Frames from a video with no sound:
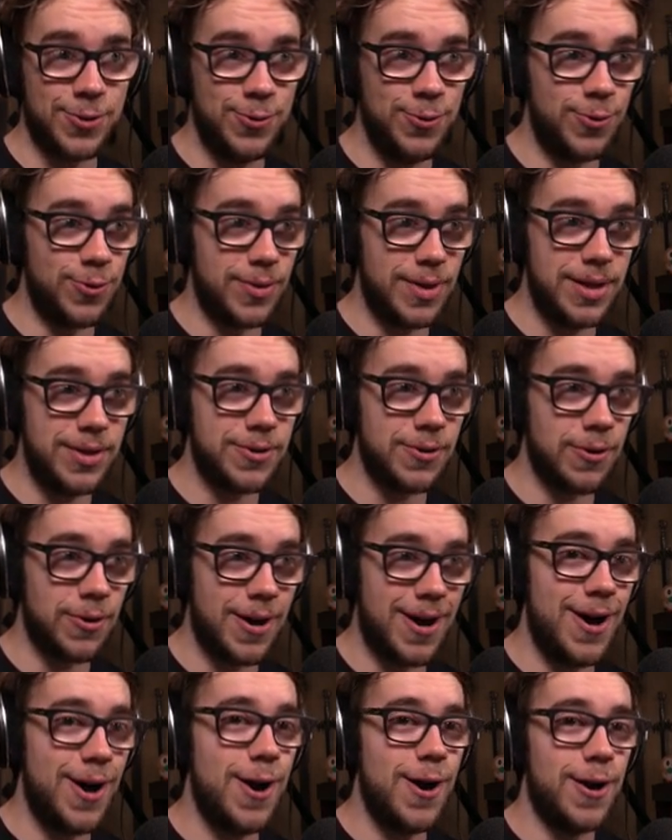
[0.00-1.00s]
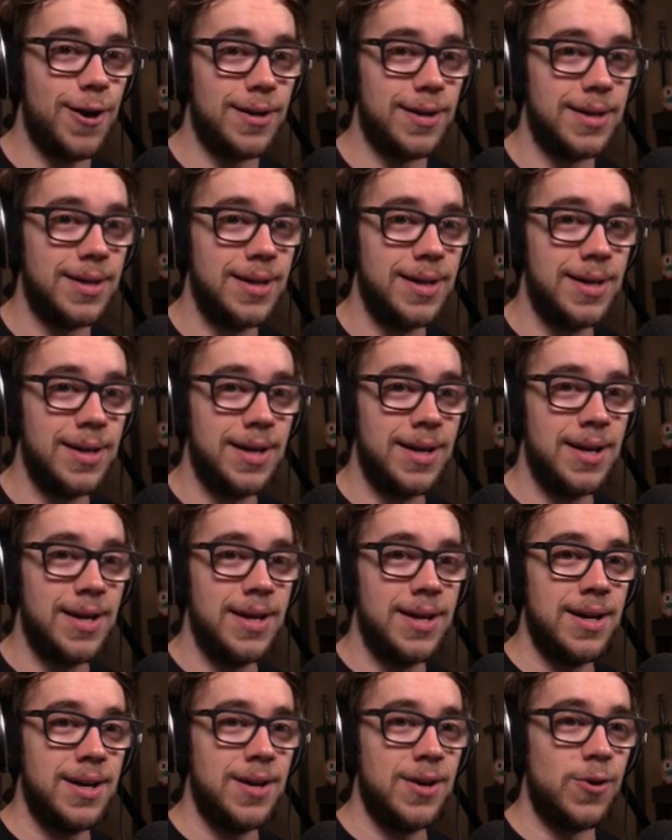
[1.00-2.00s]
Ooh, these are all
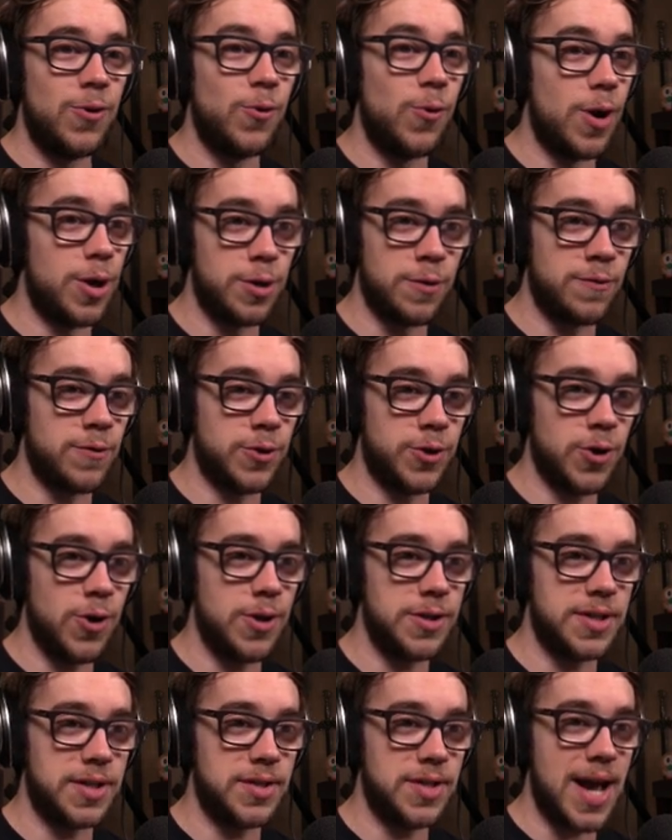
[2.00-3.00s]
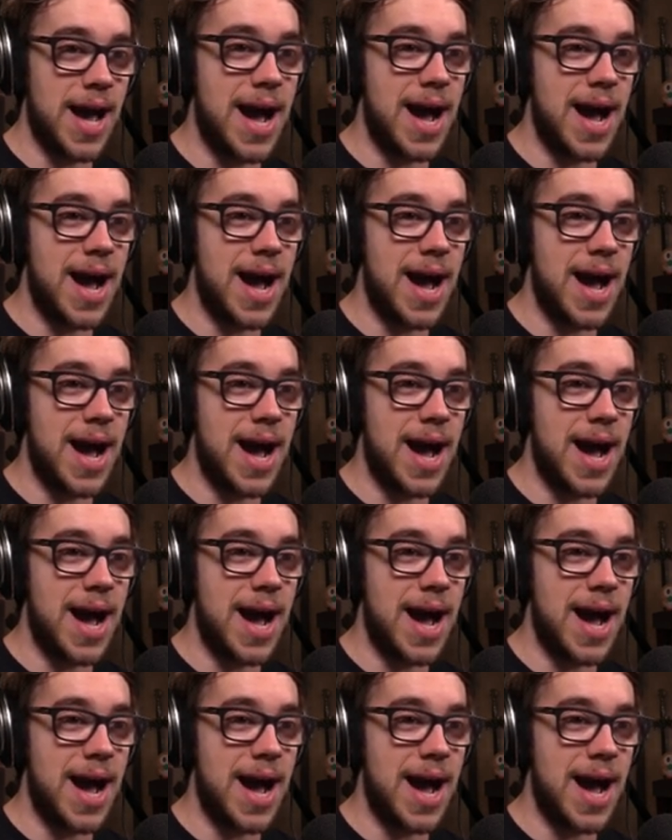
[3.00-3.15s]
wonderful choices.